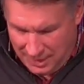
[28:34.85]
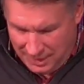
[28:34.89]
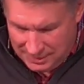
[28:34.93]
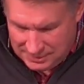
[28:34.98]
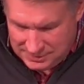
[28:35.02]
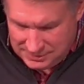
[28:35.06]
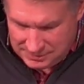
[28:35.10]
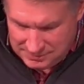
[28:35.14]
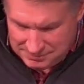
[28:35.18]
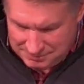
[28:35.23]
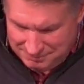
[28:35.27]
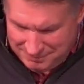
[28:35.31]
It
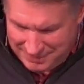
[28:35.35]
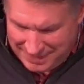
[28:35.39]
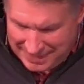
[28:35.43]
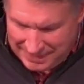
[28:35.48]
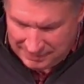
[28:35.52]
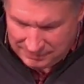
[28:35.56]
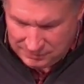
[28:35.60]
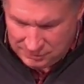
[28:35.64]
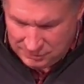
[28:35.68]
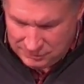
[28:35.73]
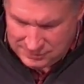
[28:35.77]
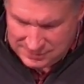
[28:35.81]
says,
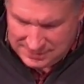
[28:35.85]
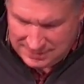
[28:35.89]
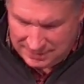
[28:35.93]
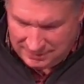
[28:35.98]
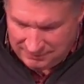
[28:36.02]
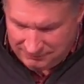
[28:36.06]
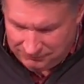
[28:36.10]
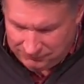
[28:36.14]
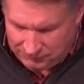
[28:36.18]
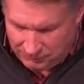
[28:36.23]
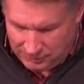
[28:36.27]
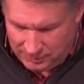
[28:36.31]
Matthew
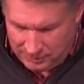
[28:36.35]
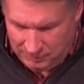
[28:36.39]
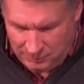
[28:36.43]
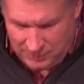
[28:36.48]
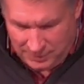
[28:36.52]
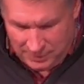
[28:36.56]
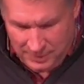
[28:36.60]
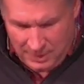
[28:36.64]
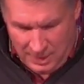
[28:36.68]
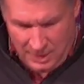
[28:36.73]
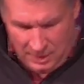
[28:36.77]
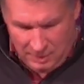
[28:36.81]
10:41,